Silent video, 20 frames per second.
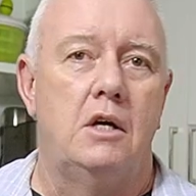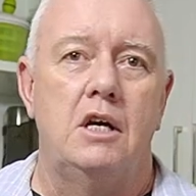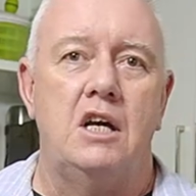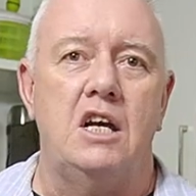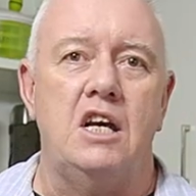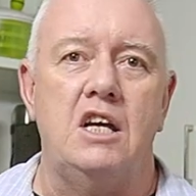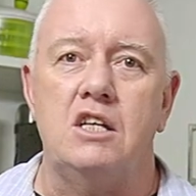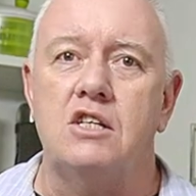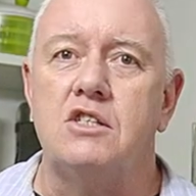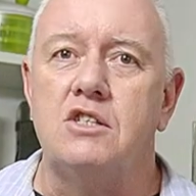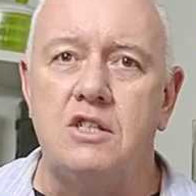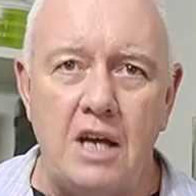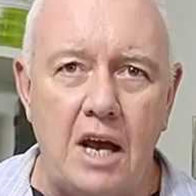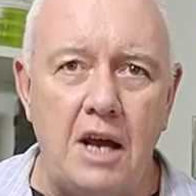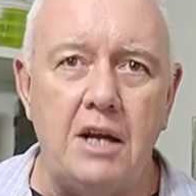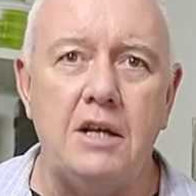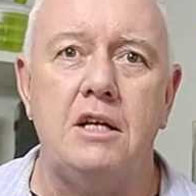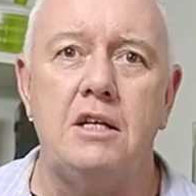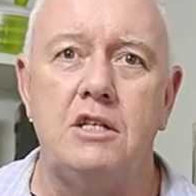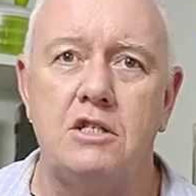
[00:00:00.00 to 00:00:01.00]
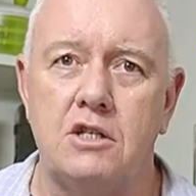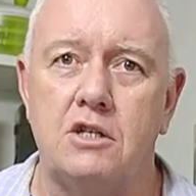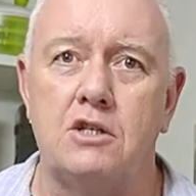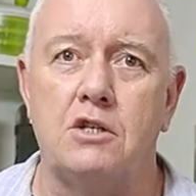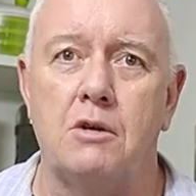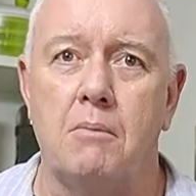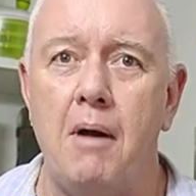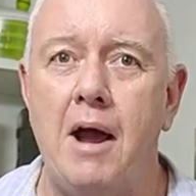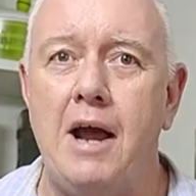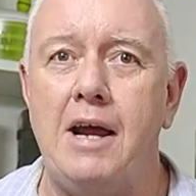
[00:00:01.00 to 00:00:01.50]
It is dead easy
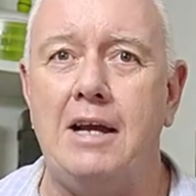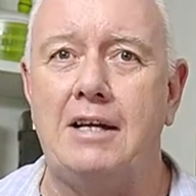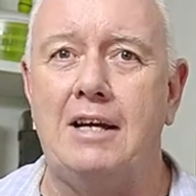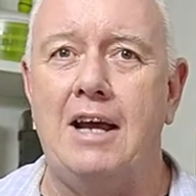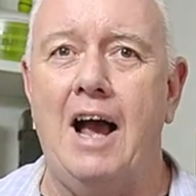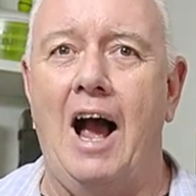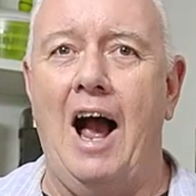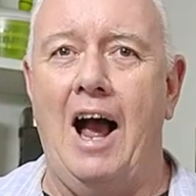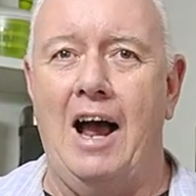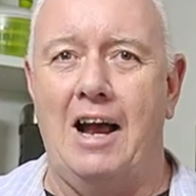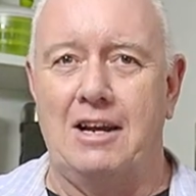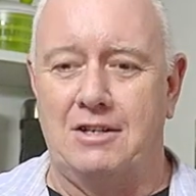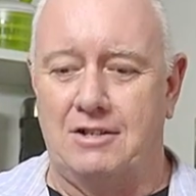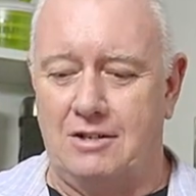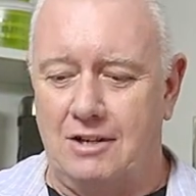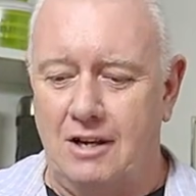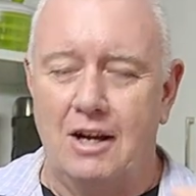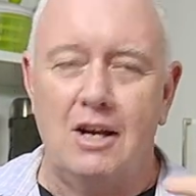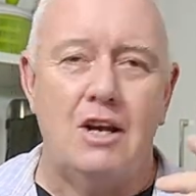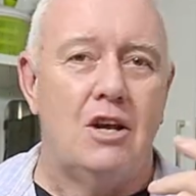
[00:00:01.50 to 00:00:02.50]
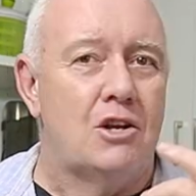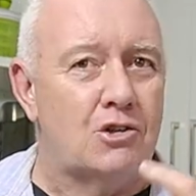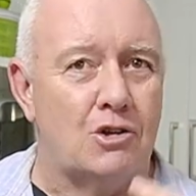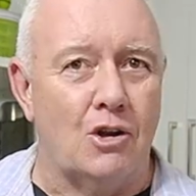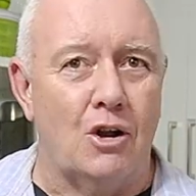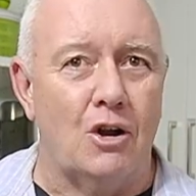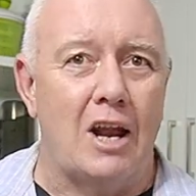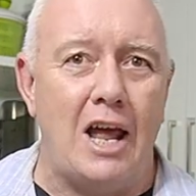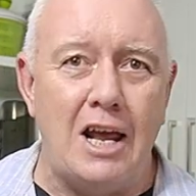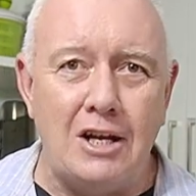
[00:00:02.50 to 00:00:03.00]
to make, guys.
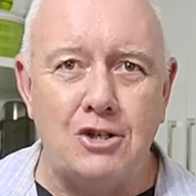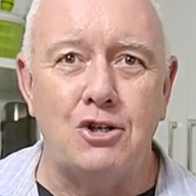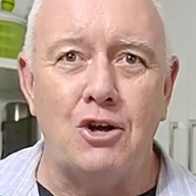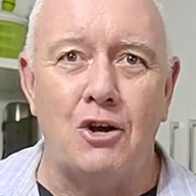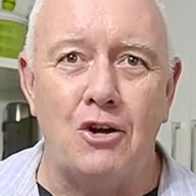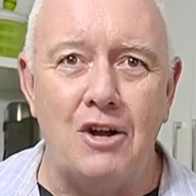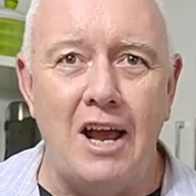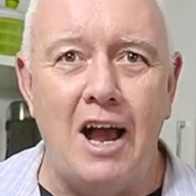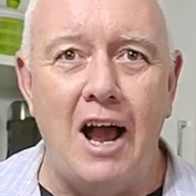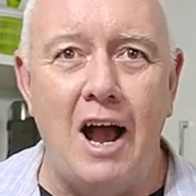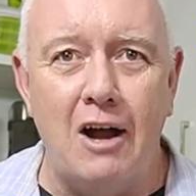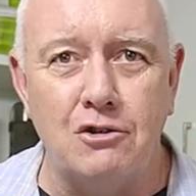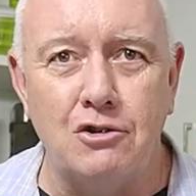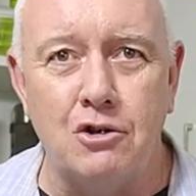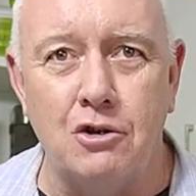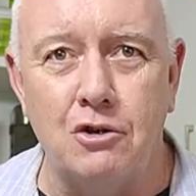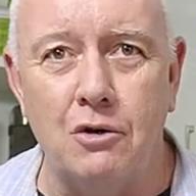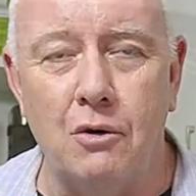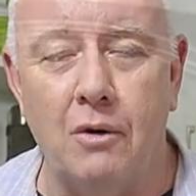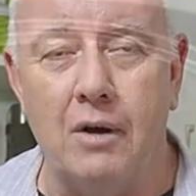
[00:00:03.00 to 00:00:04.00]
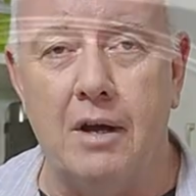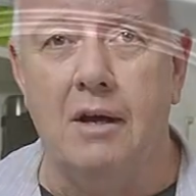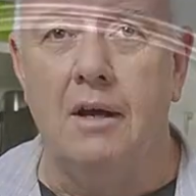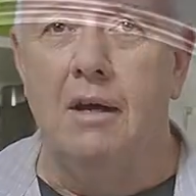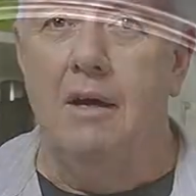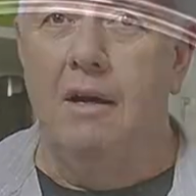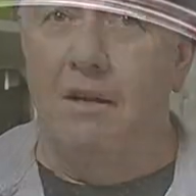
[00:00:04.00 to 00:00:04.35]
So let's show you how to do it.